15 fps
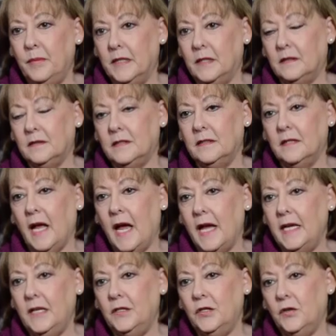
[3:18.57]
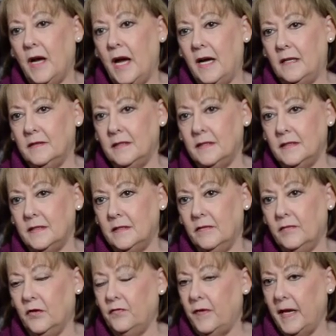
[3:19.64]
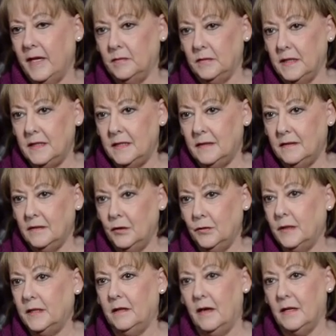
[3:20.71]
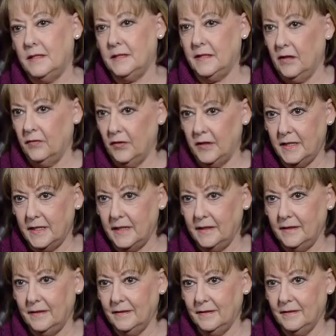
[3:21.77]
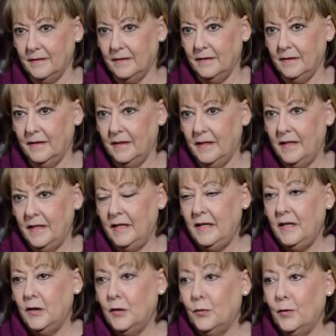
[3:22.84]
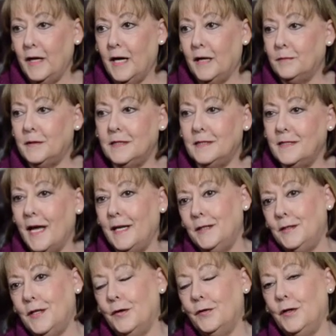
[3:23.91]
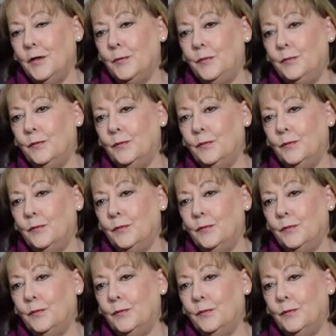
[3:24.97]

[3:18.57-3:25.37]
built 8 new houses for families who had lost everything. We helped a San Antonio